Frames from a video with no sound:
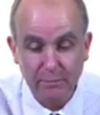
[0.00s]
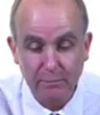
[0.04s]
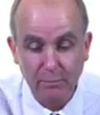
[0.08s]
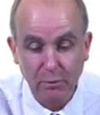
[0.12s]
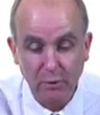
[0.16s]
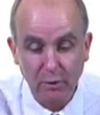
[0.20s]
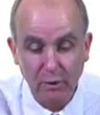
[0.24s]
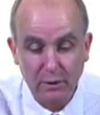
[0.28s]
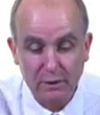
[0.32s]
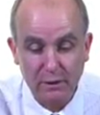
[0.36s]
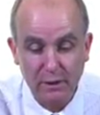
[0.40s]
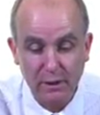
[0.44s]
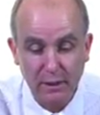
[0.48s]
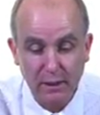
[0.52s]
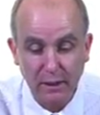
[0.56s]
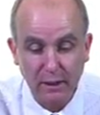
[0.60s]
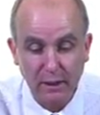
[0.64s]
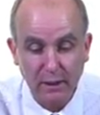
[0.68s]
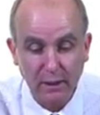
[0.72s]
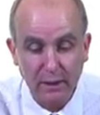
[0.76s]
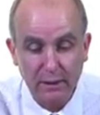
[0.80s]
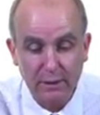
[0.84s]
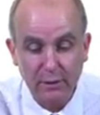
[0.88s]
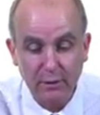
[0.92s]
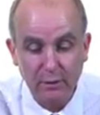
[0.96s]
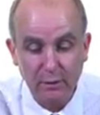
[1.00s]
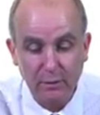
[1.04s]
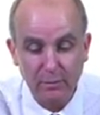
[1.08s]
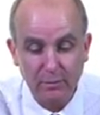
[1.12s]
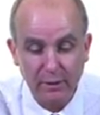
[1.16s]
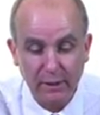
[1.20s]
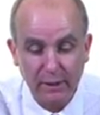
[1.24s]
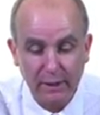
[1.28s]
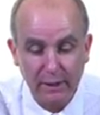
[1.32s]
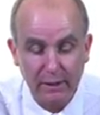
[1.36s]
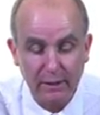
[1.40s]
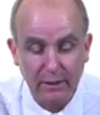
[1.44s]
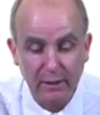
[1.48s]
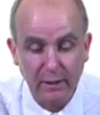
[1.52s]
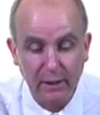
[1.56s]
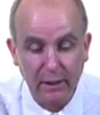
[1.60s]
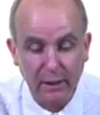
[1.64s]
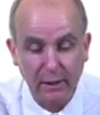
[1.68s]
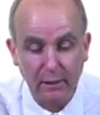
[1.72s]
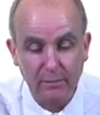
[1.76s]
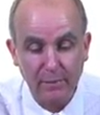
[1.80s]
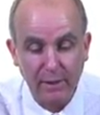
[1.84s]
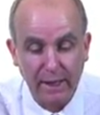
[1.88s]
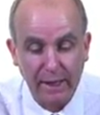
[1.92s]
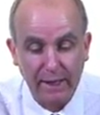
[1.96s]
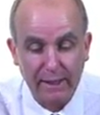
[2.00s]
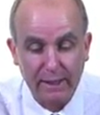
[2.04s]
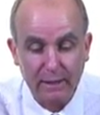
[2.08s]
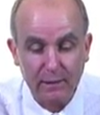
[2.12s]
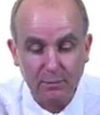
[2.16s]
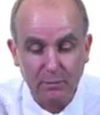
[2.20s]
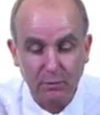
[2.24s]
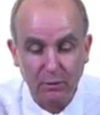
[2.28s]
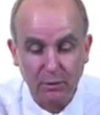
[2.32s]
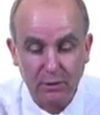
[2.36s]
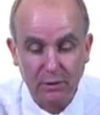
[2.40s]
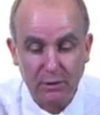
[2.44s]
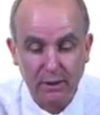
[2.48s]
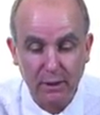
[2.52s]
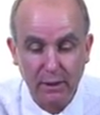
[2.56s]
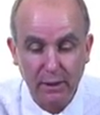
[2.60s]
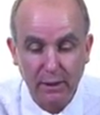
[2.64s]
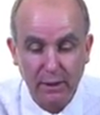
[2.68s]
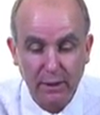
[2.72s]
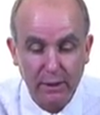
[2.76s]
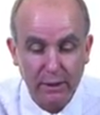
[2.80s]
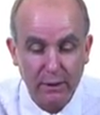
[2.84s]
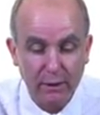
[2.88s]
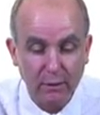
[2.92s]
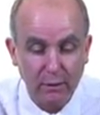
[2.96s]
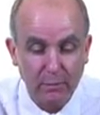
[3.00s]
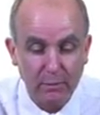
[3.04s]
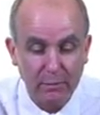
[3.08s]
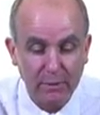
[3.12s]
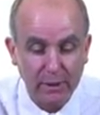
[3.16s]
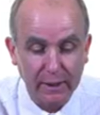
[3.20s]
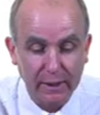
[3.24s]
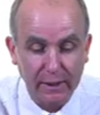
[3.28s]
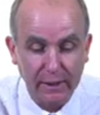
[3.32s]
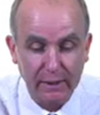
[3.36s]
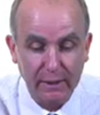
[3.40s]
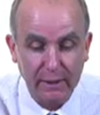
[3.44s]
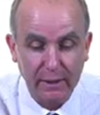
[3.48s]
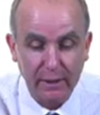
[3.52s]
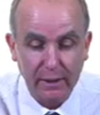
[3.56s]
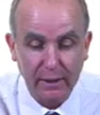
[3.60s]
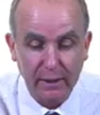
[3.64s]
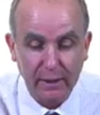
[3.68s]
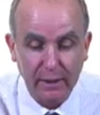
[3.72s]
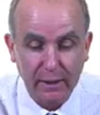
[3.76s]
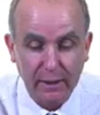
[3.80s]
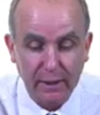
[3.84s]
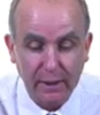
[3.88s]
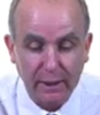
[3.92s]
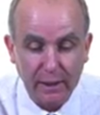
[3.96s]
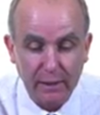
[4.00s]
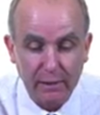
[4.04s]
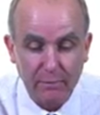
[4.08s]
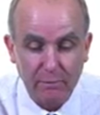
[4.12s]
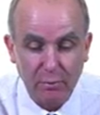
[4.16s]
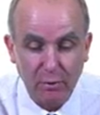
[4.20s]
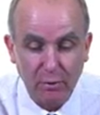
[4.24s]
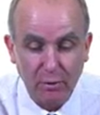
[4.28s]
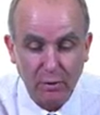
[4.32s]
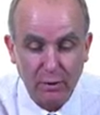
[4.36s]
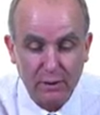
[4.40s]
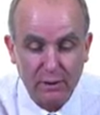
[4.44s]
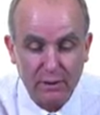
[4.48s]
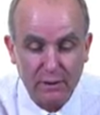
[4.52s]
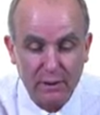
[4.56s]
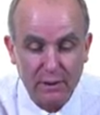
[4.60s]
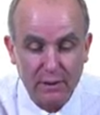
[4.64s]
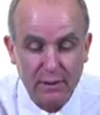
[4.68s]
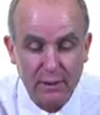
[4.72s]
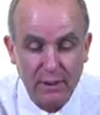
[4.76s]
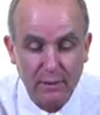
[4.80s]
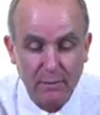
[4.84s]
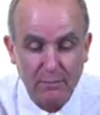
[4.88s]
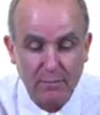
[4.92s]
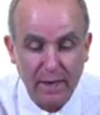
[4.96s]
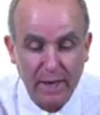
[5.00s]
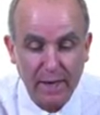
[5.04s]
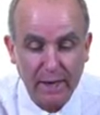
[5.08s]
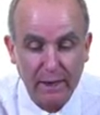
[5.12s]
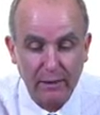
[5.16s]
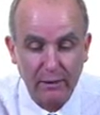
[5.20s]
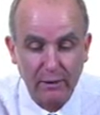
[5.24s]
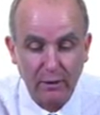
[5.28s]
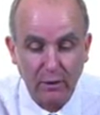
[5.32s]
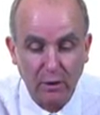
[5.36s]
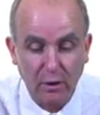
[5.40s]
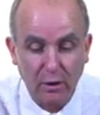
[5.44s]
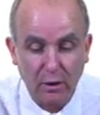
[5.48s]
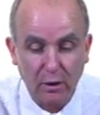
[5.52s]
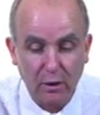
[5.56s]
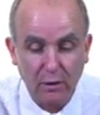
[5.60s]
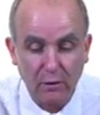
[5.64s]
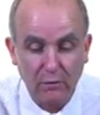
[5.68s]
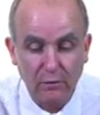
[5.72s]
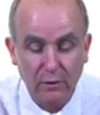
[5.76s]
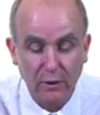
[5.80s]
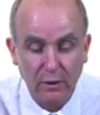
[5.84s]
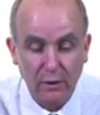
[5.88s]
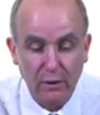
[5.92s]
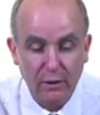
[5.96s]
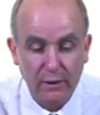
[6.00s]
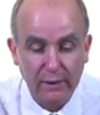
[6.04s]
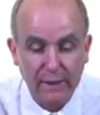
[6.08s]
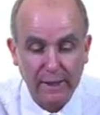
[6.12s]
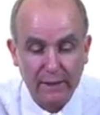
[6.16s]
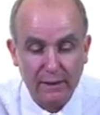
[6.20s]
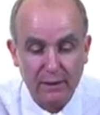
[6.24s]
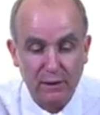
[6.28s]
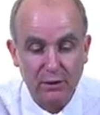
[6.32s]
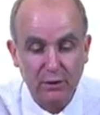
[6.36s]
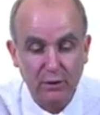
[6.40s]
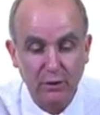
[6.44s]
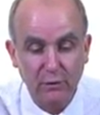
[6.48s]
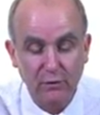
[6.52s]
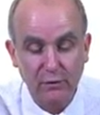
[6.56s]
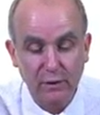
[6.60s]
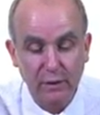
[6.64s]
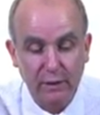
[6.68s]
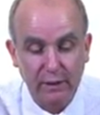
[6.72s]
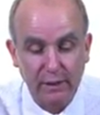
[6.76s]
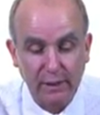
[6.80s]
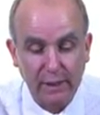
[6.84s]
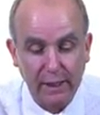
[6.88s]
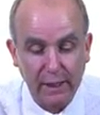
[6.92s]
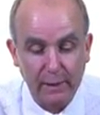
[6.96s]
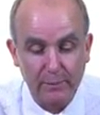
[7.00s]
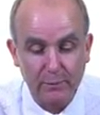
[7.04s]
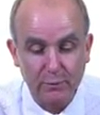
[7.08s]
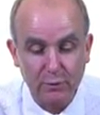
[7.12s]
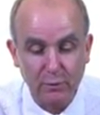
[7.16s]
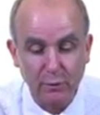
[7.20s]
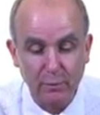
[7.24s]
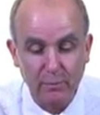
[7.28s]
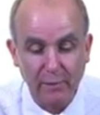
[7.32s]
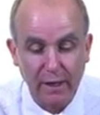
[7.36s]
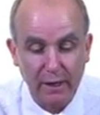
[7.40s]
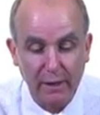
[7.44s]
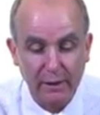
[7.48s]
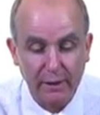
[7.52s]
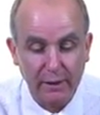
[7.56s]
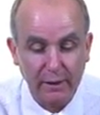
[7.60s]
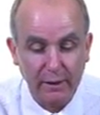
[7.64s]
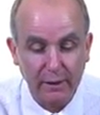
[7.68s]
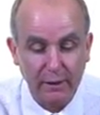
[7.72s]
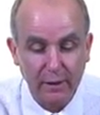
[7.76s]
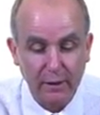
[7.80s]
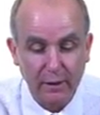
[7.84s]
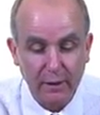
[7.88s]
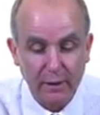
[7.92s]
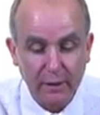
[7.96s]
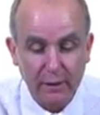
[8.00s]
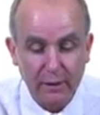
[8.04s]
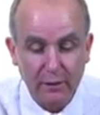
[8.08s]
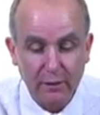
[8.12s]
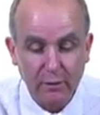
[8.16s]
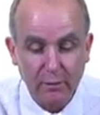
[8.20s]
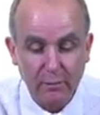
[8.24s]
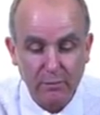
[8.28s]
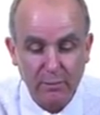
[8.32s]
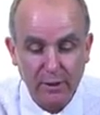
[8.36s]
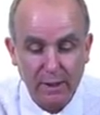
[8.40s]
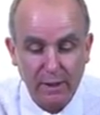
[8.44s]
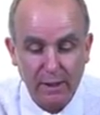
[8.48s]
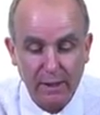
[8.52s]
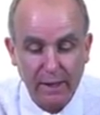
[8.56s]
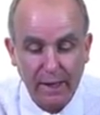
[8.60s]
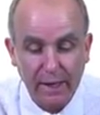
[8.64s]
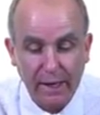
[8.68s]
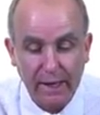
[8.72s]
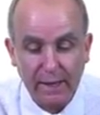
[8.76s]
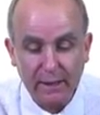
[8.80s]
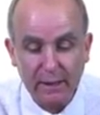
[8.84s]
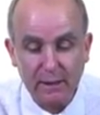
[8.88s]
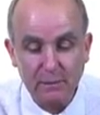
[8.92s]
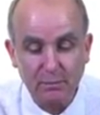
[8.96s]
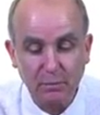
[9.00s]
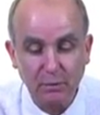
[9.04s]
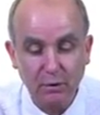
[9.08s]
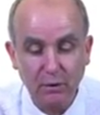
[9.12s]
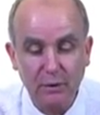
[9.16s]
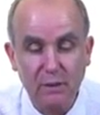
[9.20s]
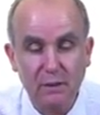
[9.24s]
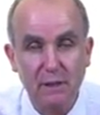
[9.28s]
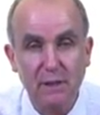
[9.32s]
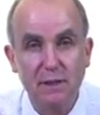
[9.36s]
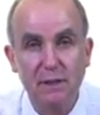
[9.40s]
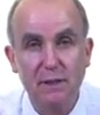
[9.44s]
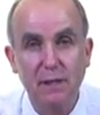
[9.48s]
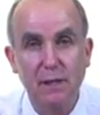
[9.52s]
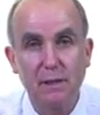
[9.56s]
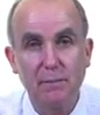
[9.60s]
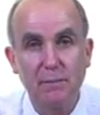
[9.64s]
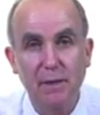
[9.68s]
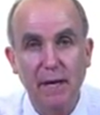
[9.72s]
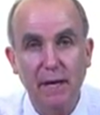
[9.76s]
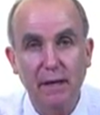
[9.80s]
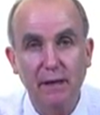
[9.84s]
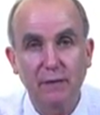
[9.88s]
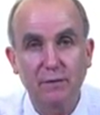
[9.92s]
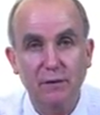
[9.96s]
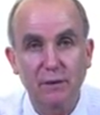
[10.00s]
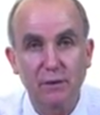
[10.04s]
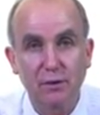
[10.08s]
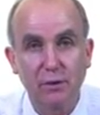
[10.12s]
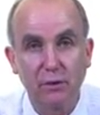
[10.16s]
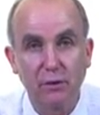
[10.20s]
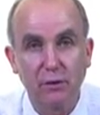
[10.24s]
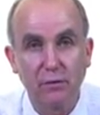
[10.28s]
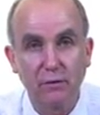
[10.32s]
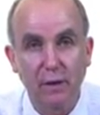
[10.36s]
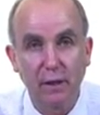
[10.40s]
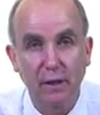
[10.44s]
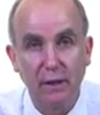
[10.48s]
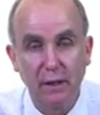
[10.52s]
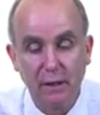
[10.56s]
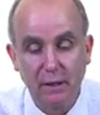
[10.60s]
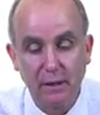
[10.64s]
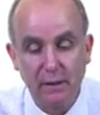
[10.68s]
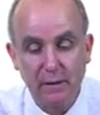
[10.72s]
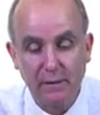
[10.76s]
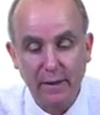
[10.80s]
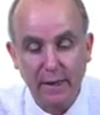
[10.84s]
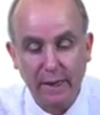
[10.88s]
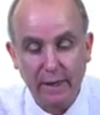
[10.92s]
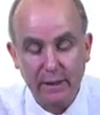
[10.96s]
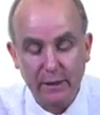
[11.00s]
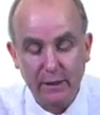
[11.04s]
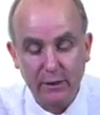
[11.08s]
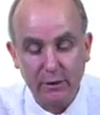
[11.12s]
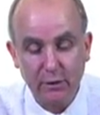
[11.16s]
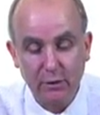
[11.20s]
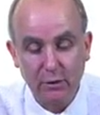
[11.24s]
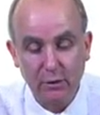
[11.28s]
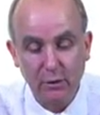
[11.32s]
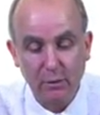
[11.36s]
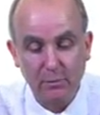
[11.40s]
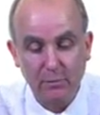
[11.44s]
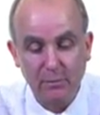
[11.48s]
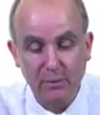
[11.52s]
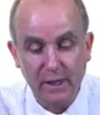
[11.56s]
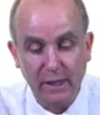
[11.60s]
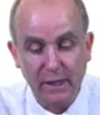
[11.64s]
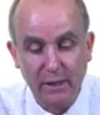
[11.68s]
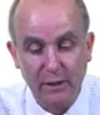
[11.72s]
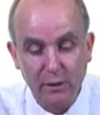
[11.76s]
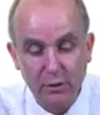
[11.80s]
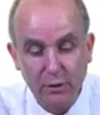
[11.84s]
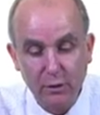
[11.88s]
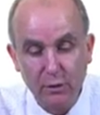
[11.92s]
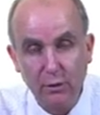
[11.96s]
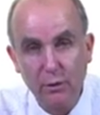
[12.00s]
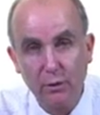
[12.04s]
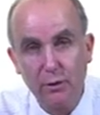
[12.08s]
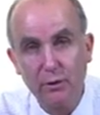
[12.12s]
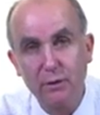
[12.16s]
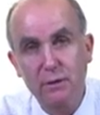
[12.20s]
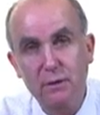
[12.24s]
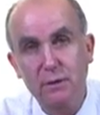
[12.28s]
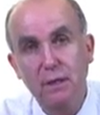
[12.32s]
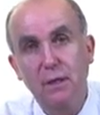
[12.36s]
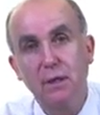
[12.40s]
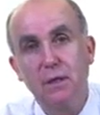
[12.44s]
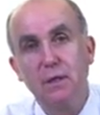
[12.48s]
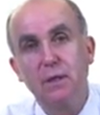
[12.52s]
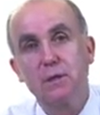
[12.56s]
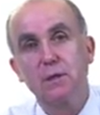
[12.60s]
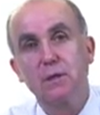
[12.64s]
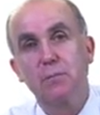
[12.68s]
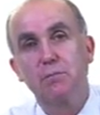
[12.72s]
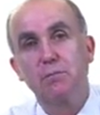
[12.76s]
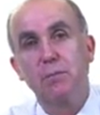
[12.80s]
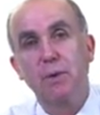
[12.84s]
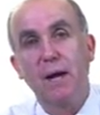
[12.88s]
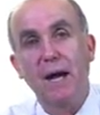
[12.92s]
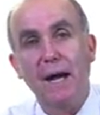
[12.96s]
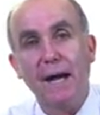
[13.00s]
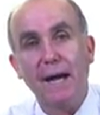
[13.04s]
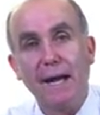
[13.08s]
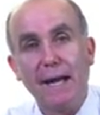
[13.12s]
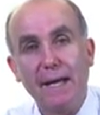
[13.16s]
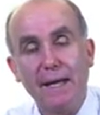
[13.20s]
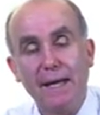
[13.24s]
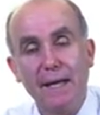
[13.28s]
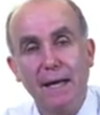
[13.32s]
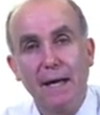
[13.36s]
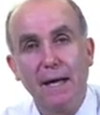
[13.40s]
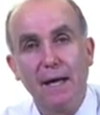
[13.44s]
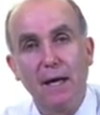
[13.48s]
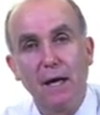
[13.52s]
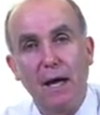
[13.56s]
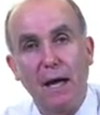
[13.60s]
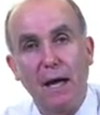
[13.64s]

imports and European exports. European imports is the amount of that silver that came to America. European exports is the amount of silver that Europe then used to pay